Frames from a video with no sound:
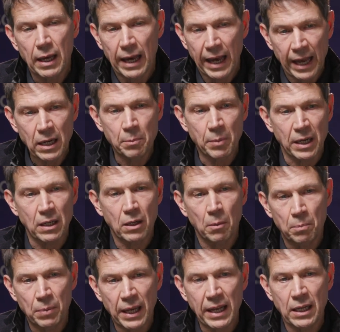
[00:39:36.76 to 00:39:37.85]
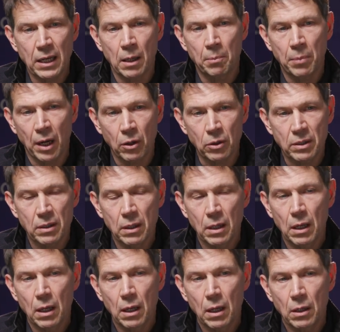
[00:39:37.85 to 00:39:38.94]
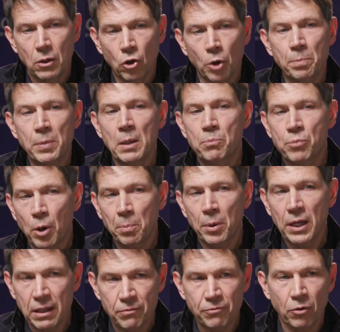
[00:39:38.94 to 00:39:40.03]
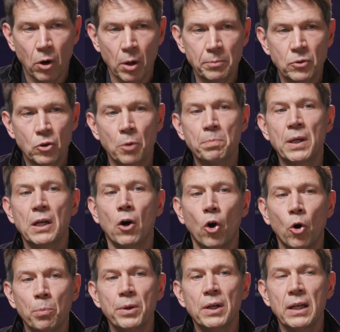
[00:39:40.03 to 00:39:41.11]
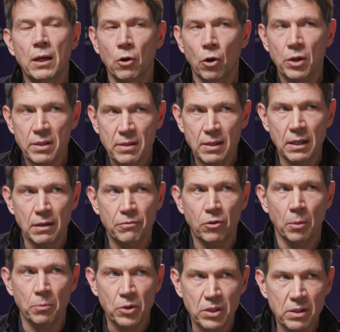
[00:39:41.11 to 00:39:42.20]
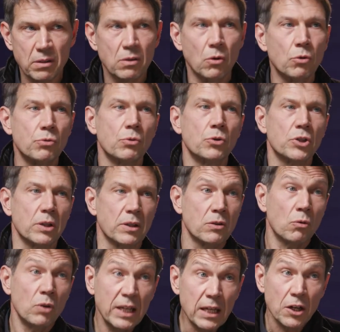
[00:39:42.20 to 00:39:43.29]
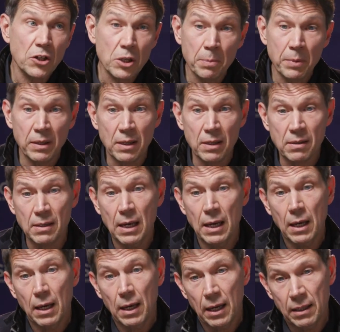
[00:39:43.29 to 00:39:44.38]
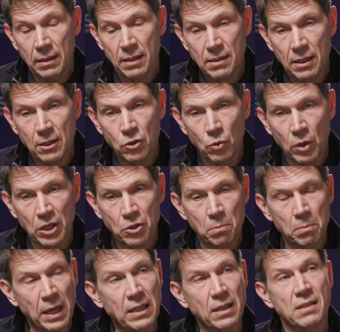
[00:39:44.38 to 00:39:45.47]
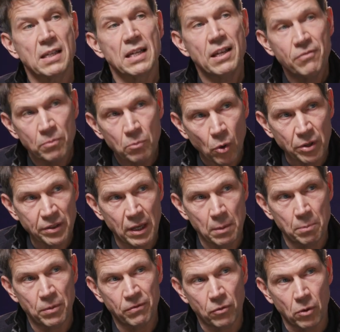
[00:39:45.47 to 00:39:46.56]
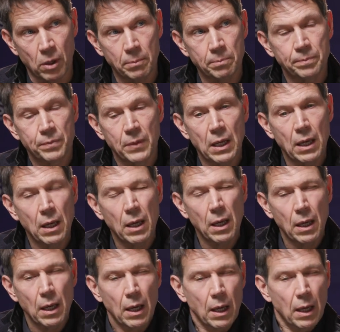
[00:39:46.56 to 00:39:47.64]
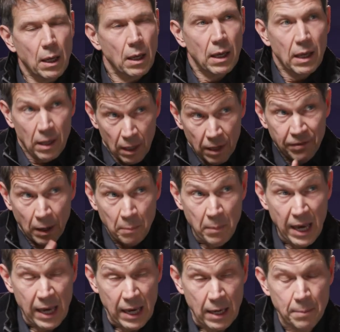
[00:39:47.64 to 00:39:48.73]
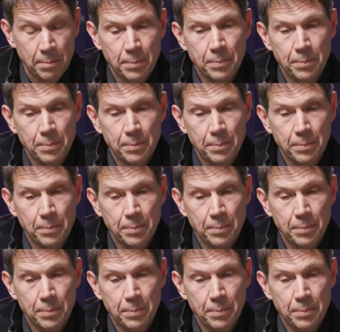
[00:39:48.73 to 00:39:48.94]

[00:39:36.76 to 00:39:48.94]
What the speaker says: anybody complaining about not being properly informed, not being openly and honestly informed, which is so crucial. So leadership in this situation matters even more than before. If I may,